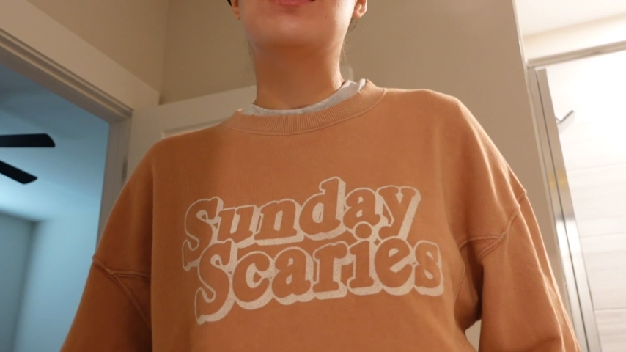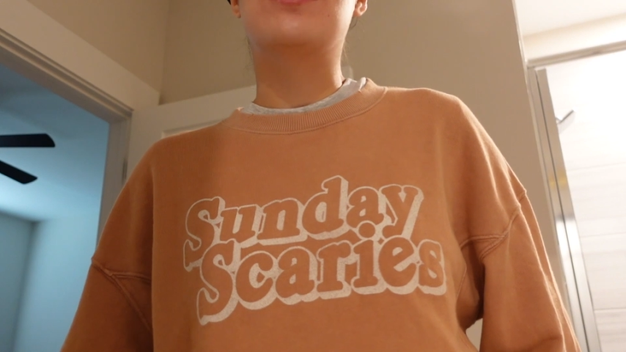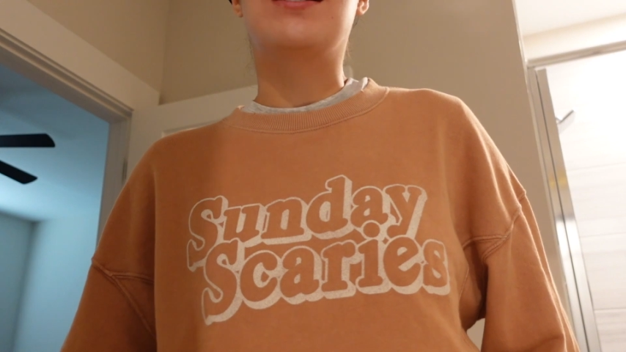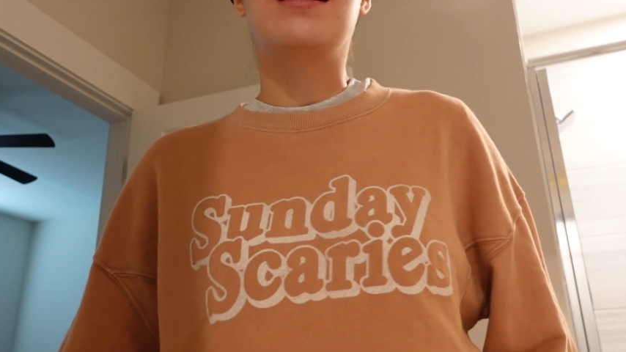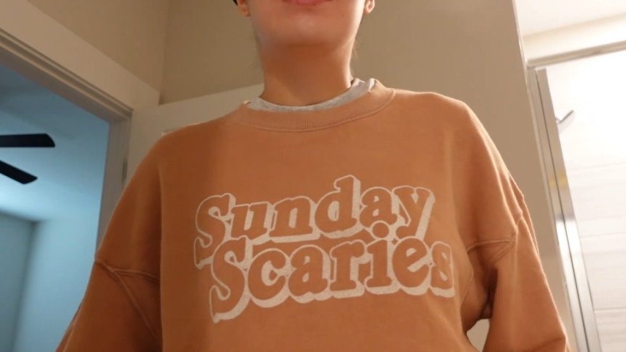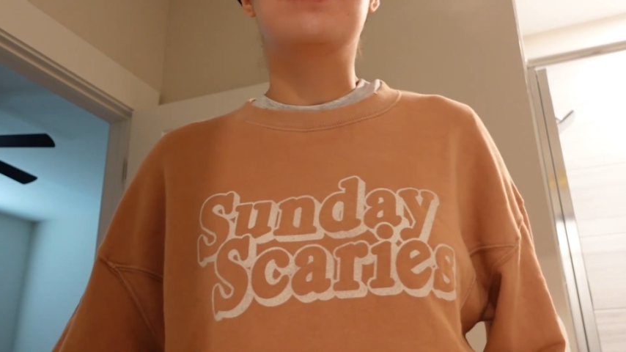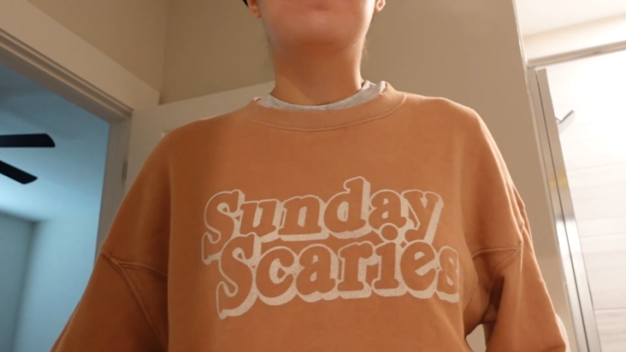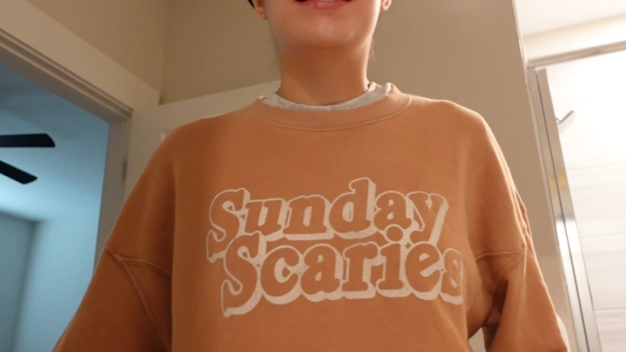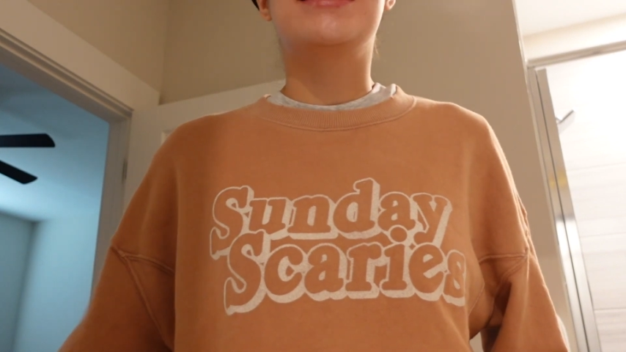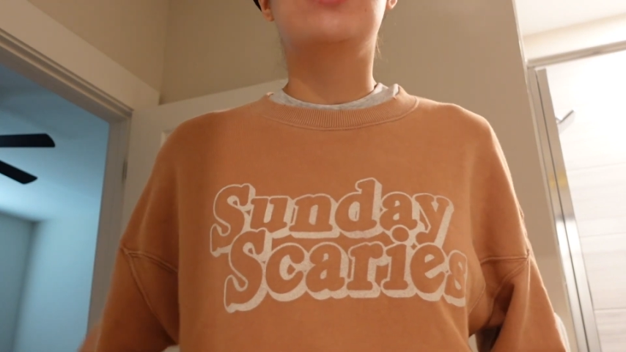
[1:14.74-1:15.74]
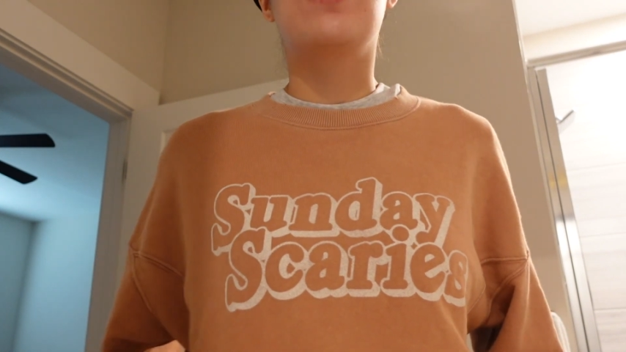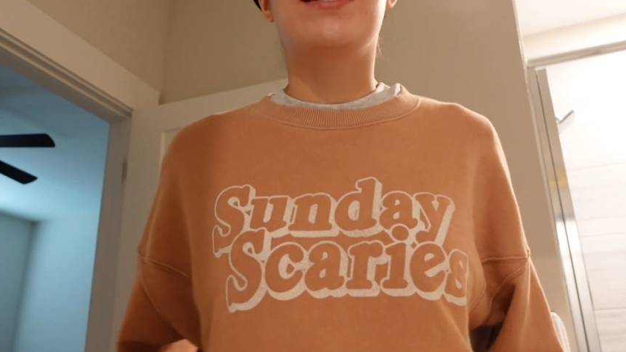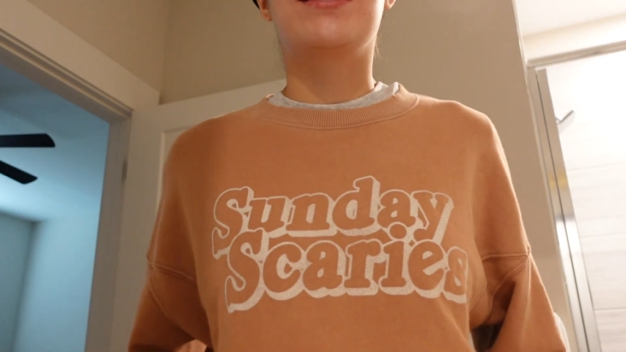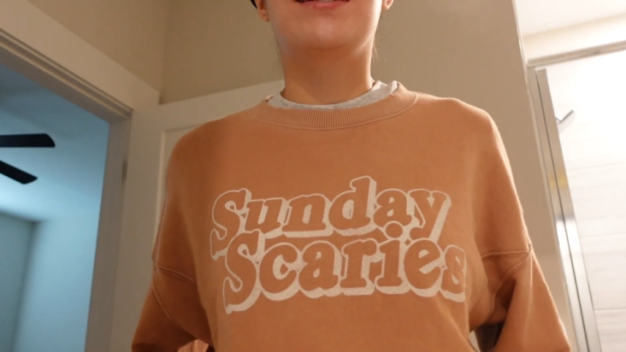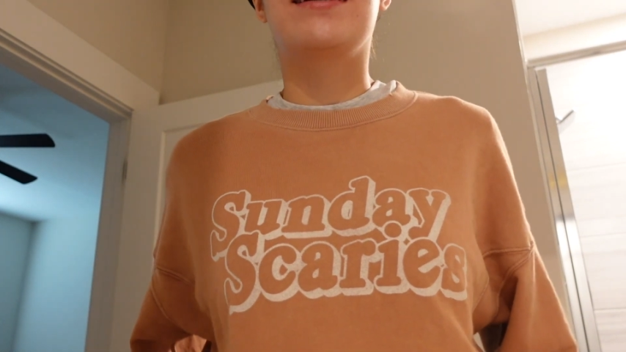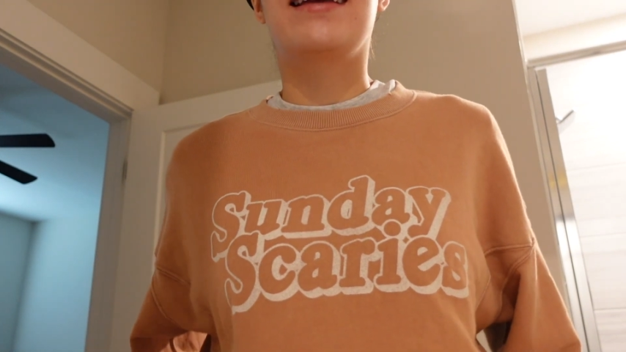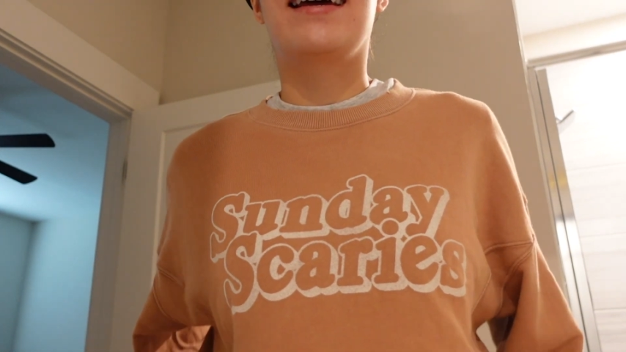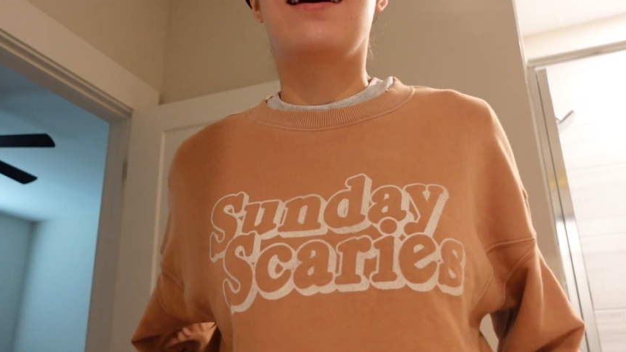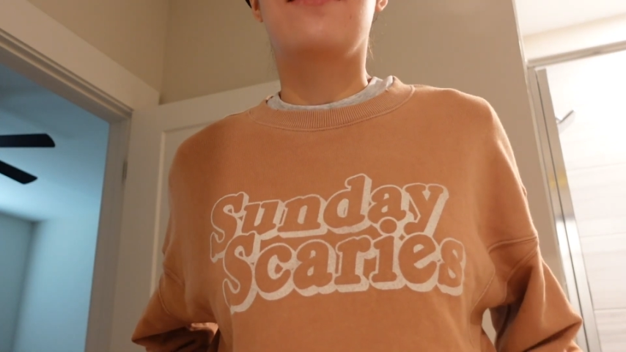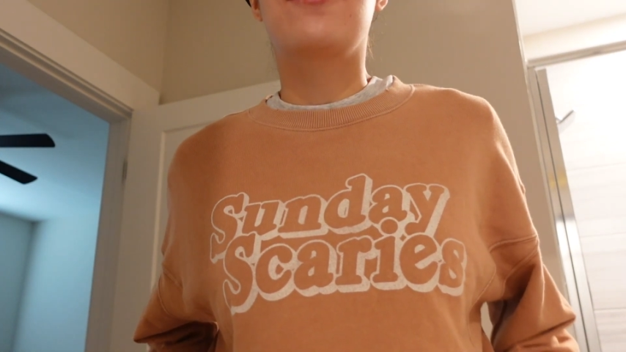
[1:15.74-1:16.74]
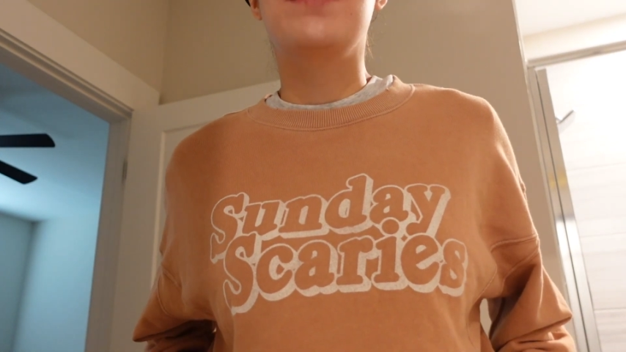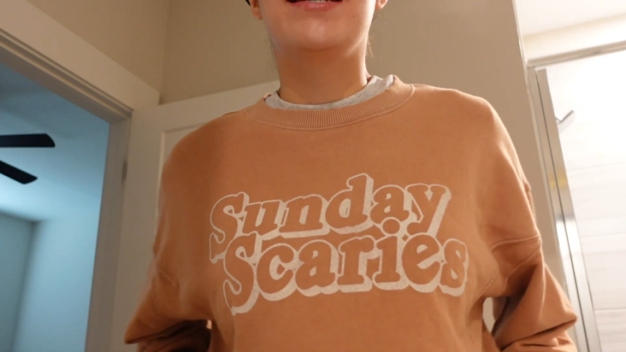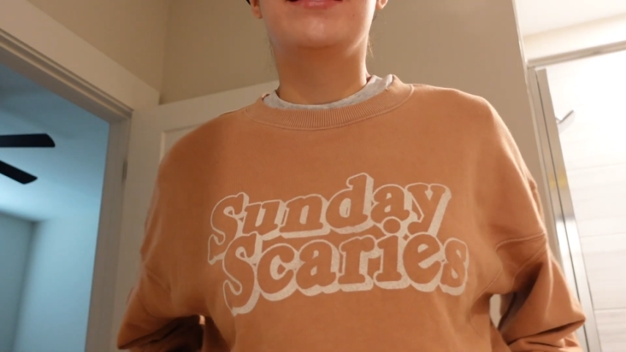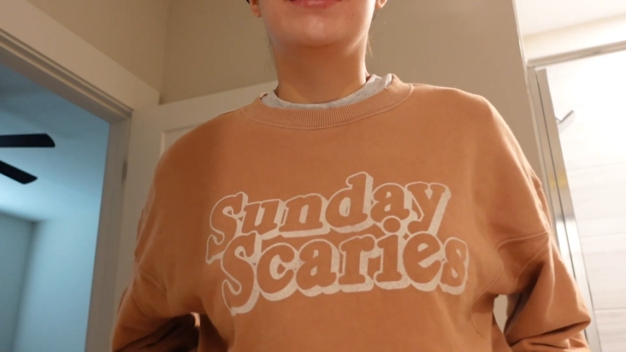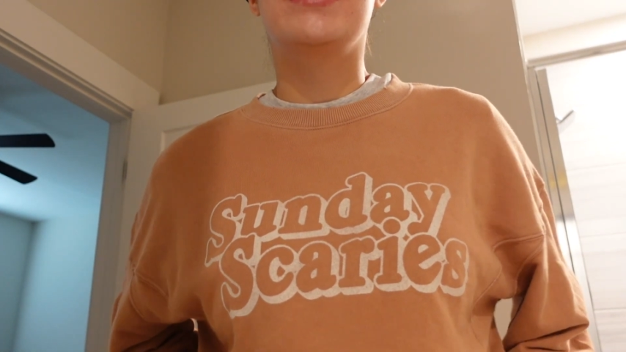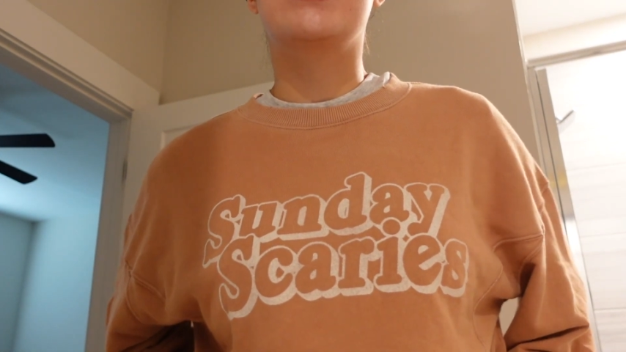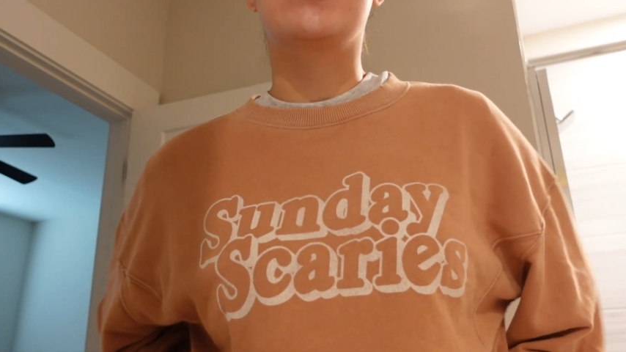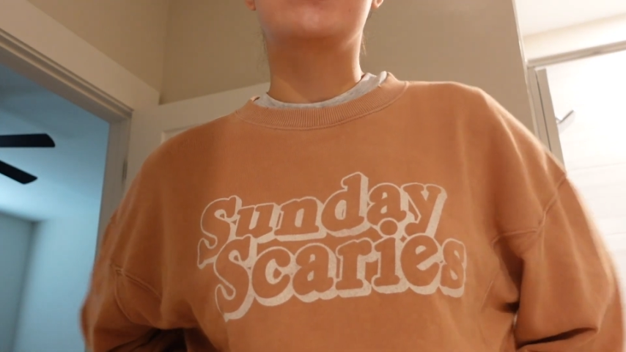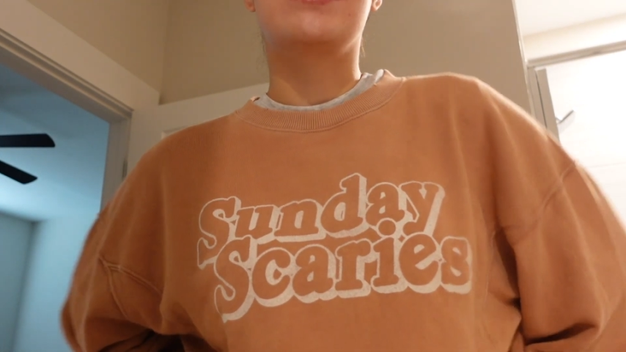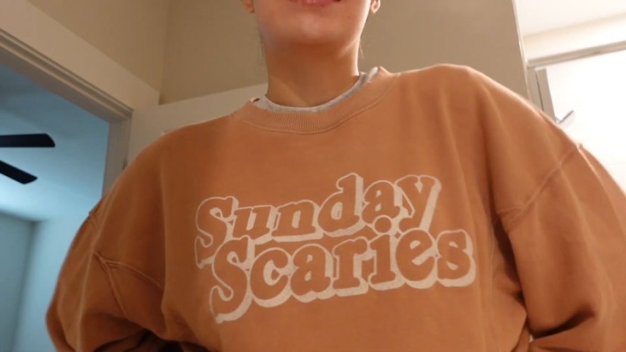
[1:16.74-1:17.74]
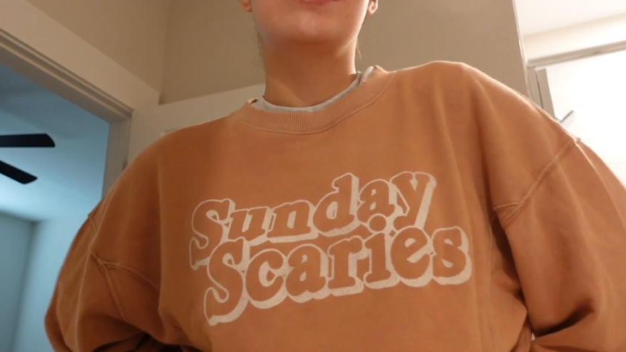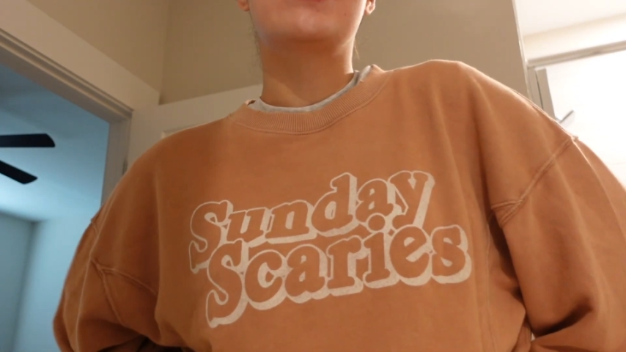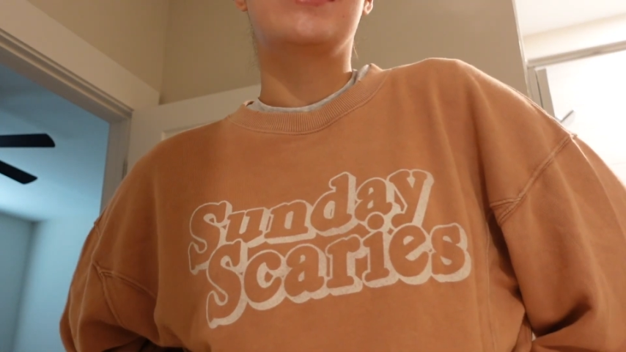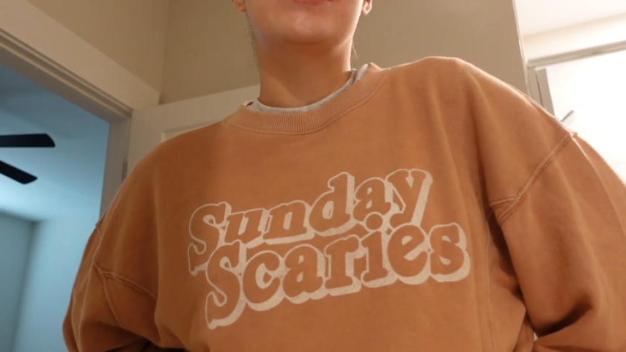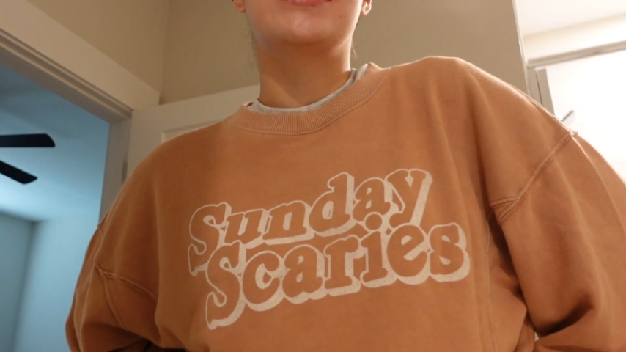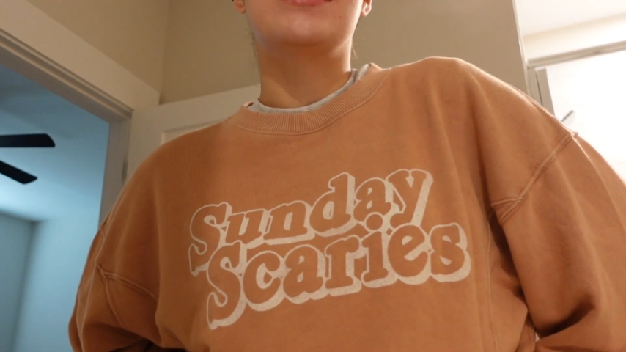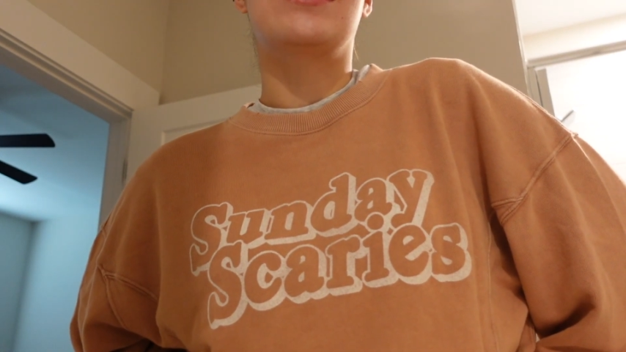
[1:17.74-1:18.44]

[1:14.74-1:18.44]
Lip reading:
No face is visible, so there are no lips to read.